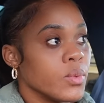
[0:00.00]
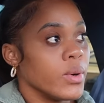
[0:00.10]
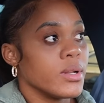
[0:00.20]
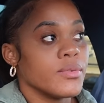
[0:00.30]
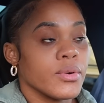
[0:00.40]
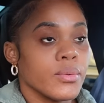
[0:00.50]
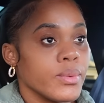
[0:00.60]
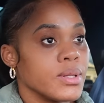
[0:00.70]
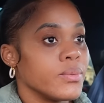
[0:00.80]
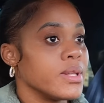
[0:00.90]
whatever
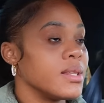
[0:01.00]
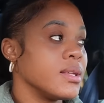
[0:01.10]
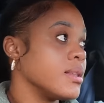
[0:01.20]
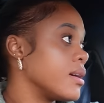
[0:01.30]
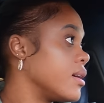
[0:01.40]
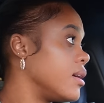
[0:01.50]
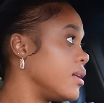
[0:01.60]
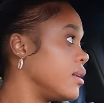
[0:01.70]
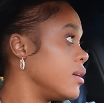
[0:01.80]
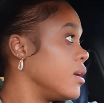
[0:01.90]
what what the thing they
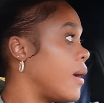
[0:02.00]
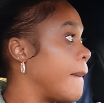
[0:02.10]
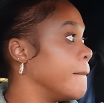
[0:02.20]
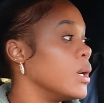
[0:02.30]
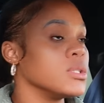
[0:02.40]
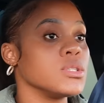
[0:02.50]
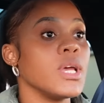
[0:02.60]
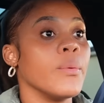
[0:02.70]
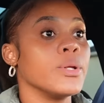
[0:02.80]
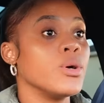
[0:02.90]
call but
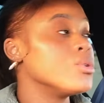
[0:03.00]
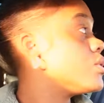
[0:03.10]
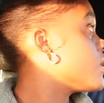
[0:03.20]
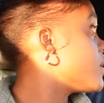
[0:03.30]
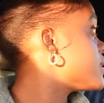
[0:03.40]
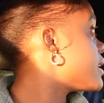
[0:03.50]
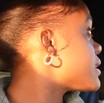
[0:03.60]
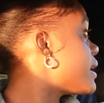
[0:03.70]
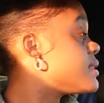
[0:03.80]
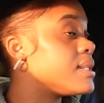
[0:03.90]
yeah we don't do the
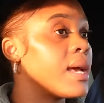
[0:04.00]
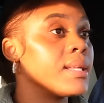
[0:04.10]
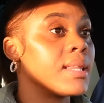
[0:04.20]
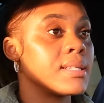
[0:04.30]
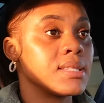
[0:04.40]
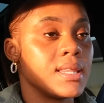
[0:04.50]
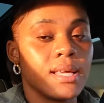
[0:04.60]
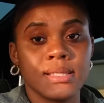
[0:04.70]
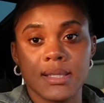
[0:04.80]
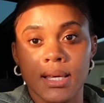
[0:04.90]
gutters as yet that's the
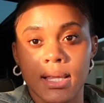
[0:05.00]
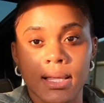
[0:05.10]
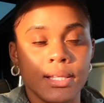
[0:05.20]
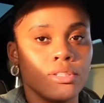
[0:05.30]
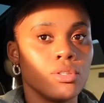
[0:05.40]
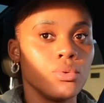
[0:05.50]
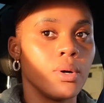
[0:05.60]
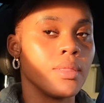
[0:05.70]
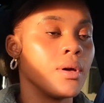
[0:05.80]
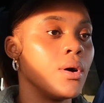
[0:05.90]
next thing that need to do
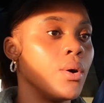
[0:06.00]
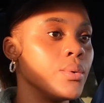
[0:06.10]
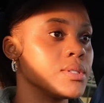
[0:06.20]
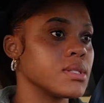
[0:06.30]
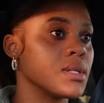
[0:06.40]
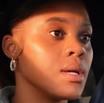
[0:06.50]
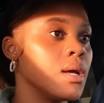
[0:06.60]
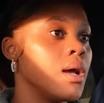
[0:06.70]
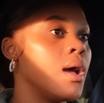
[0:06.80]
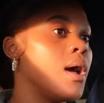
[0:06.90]
on the house
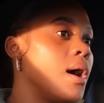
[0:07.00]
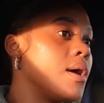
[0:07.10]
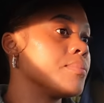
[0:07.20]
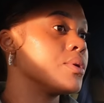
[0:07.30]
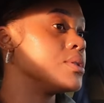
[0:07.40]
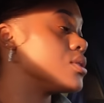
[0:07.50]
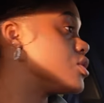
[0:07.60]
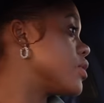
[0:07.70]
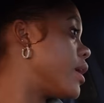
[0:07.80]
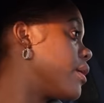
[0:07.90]
i'm going to
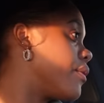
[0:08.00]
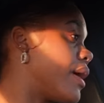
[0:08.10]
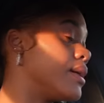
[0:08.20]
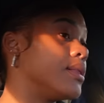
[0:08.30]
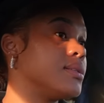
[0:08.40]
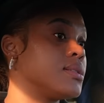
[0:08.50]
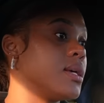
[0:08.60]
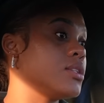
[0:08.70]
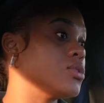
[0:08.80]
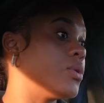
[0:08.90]
try and write this
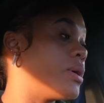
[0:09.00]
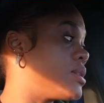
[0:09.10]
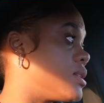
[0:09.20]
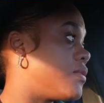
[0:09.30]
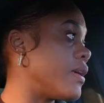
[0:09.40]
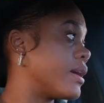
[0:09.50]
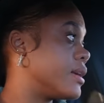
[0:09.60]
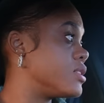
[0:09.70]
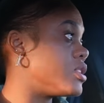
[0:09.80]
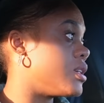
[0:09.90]
hoa see if i
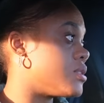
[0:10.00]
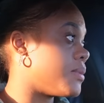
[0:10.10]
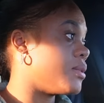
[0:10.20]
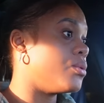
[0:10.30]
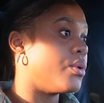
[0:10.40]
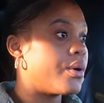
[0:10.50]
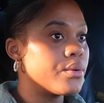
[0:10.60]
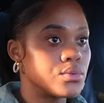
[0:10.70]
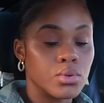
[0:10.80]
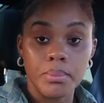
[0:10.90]
can change my door
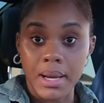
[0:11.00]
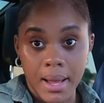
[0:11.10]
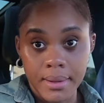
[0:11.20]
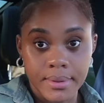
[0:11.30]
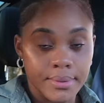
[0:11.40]
to black